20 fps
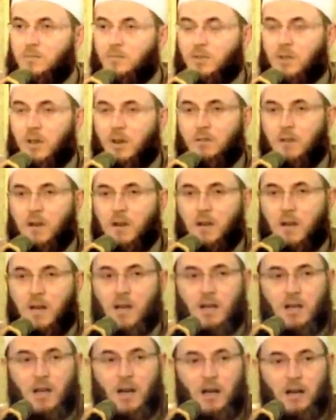Whomsoever
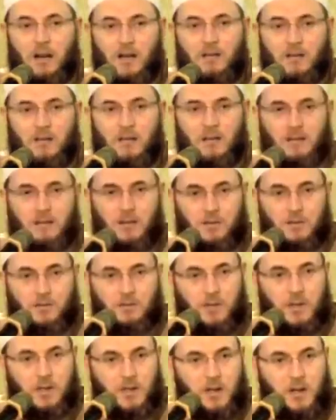Allah guides is a
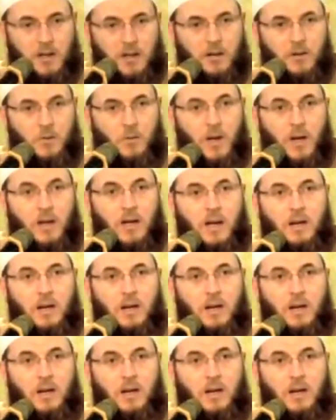truly guided one,